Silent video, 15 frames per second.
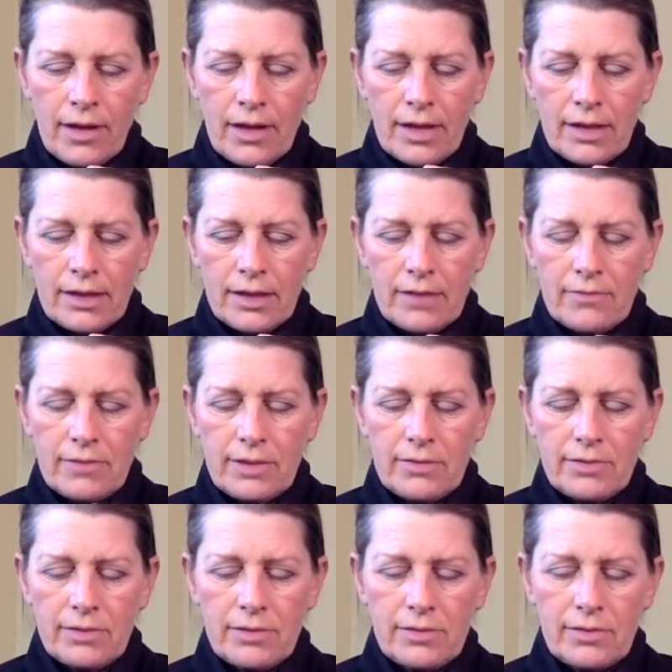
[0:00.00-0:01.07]
And then we
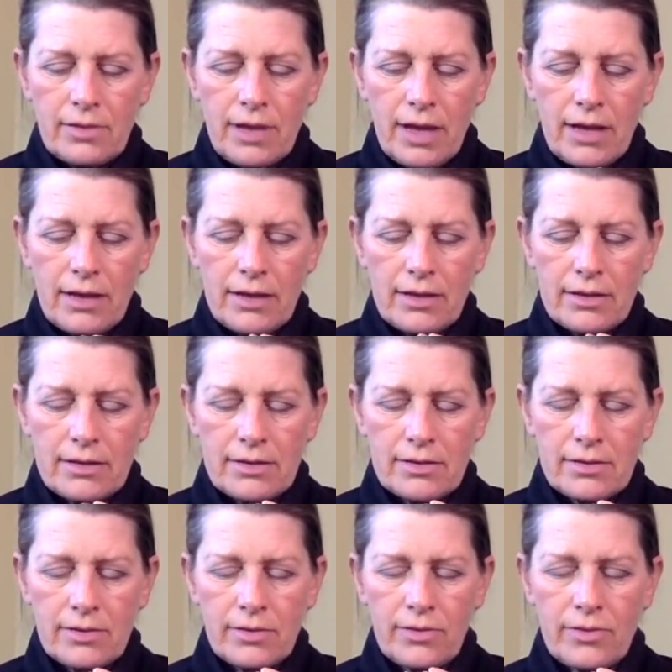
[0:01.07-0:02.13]
will
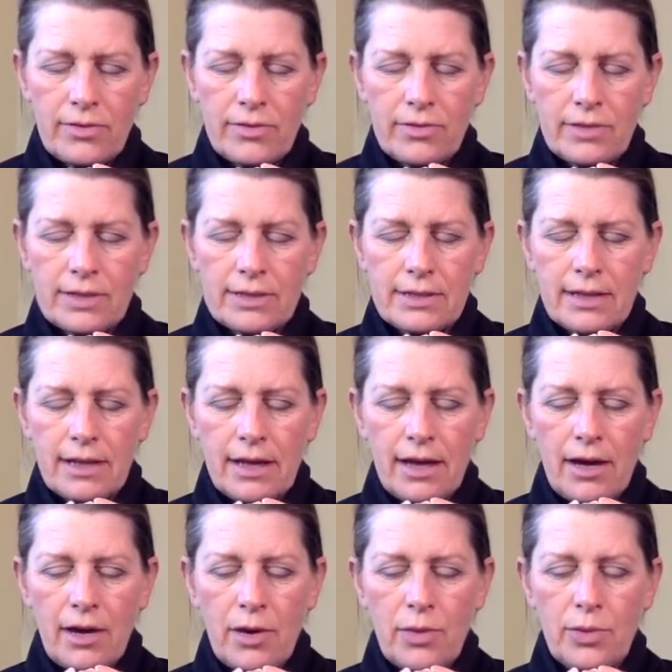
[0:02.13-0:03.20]
go through this
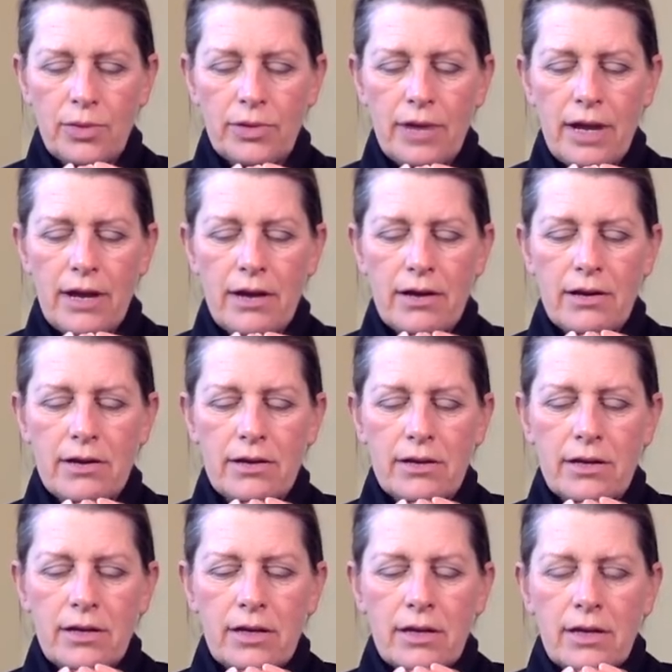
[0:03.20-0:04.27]
cacao prayer
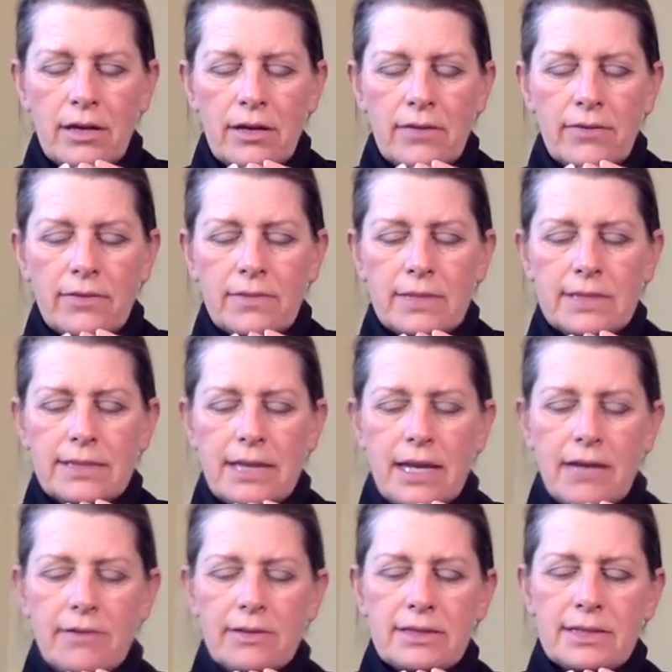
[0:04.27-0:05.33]
from the
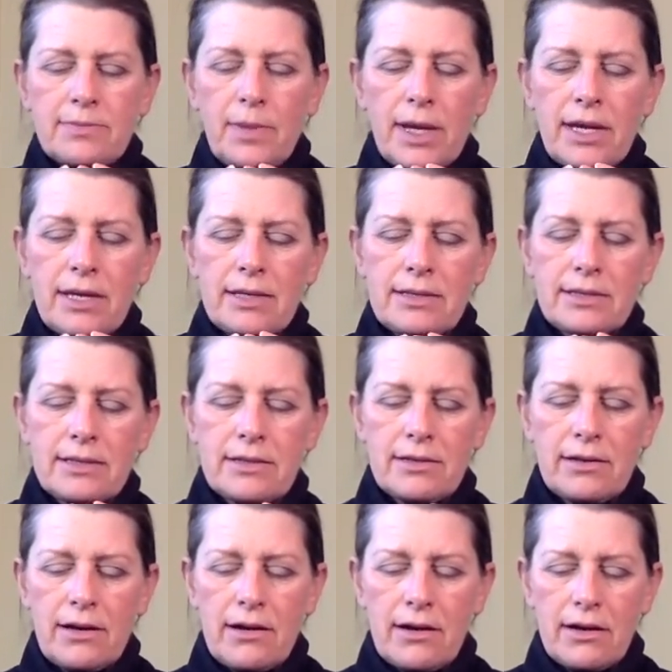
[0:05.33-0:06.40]
sacred space in
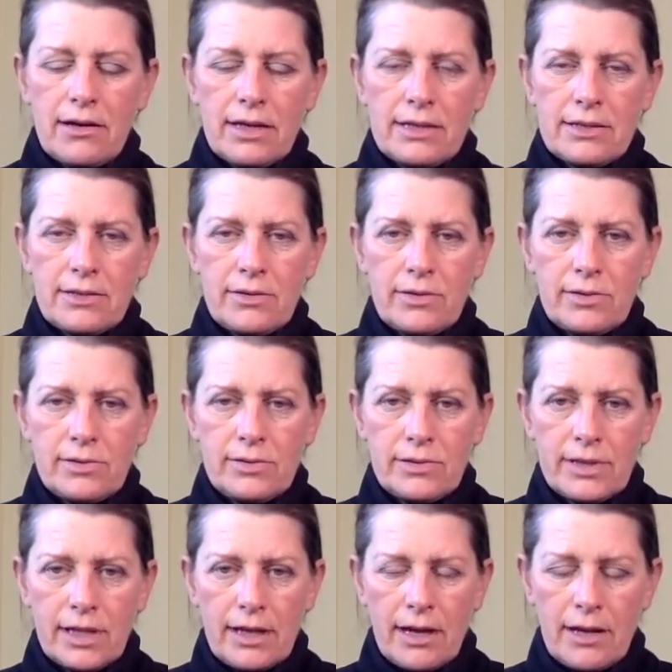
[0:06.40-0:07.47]
your heart as you
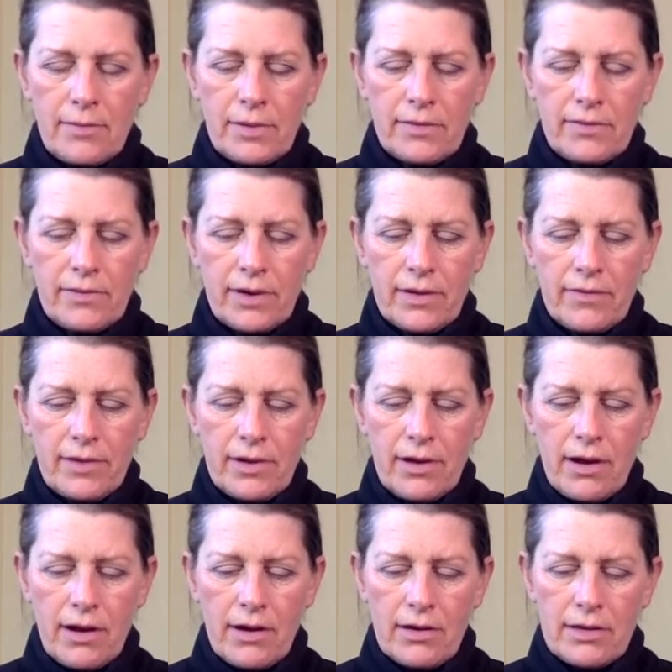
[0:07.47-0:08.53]
hold the cup in front of your
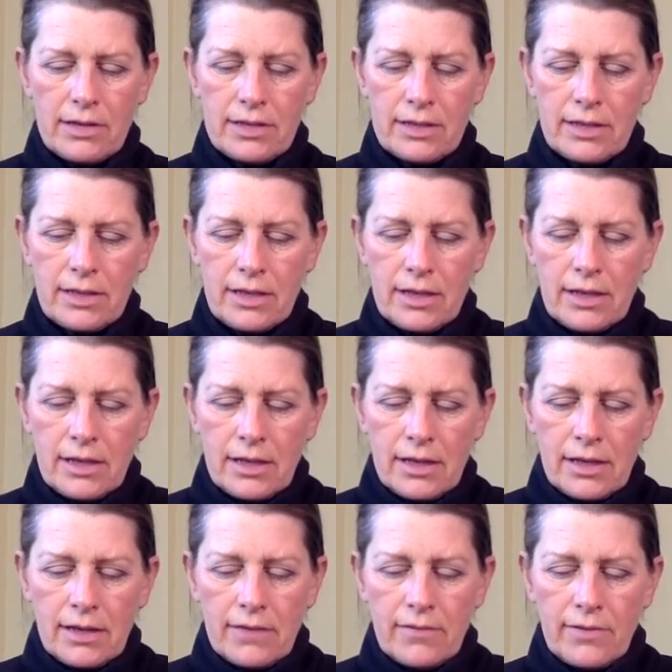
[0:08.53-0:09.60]
heart.
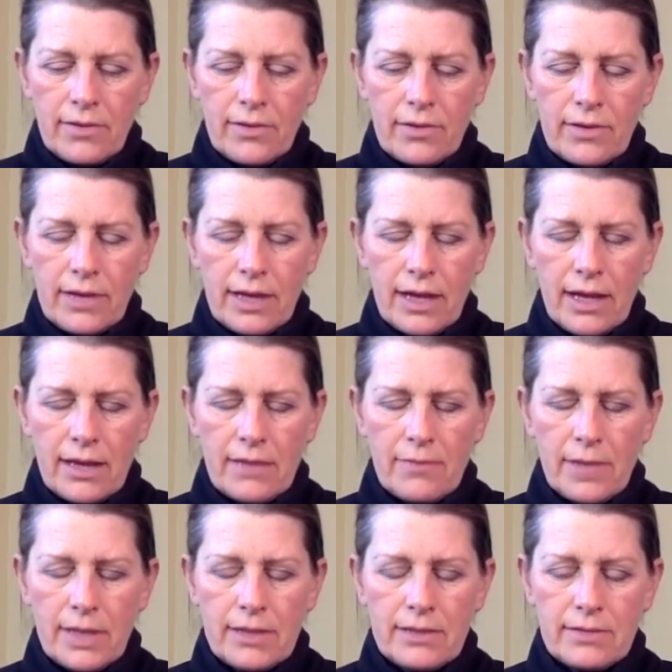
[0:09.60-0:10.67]
Invoke the
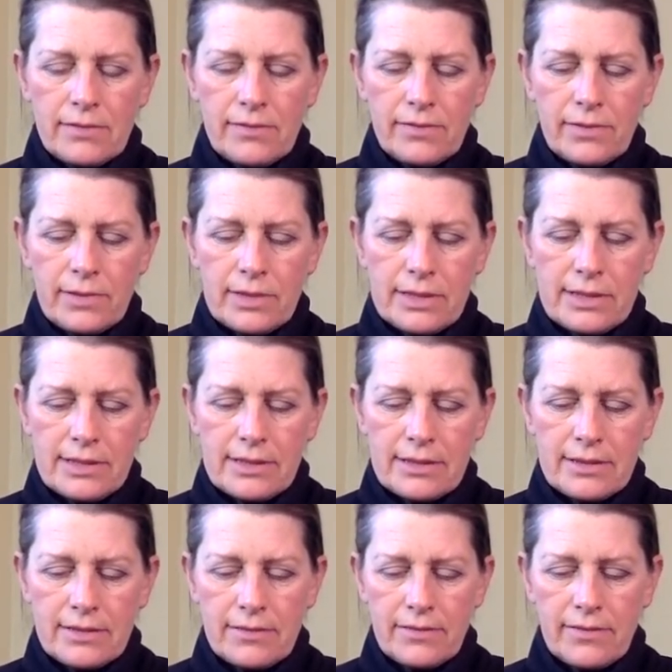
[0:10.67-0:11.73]
elemental
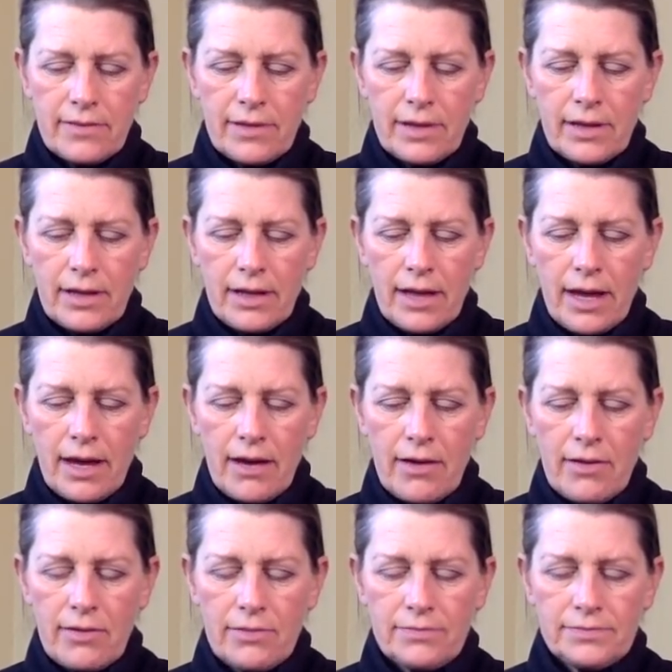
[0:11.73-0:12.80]
forces of the
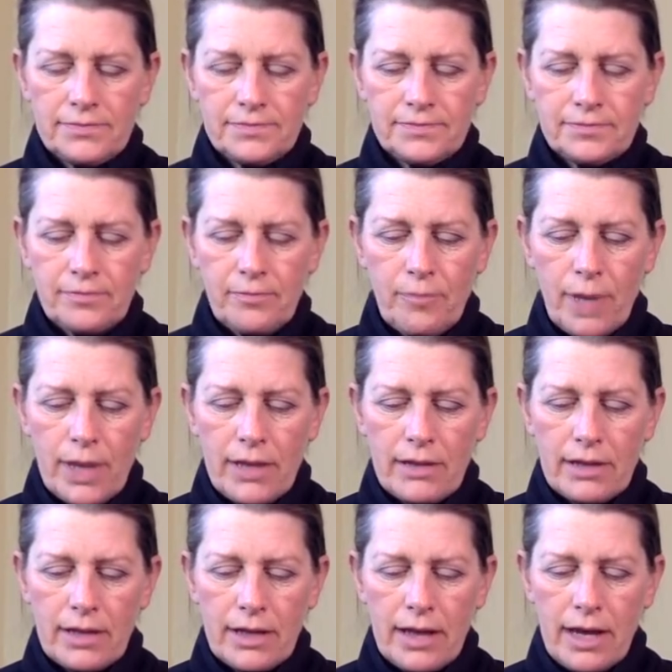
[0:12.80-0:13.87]
cacao, Mother
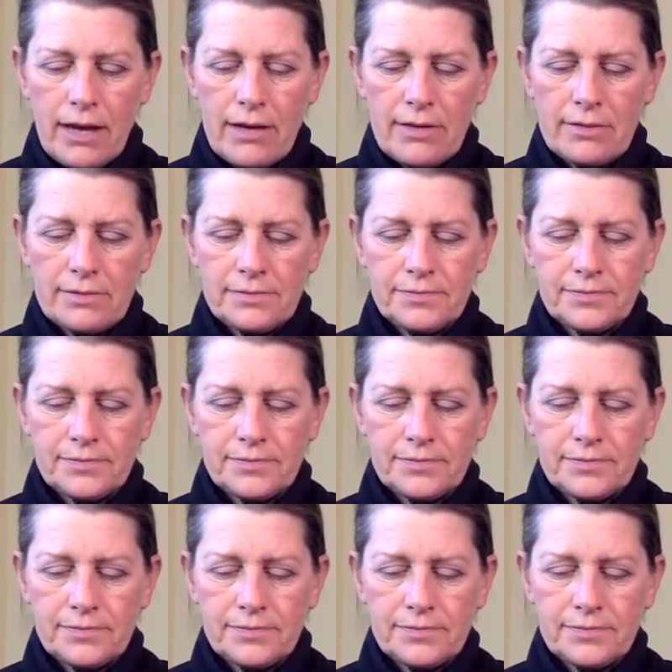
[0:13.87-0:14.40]
Cacao.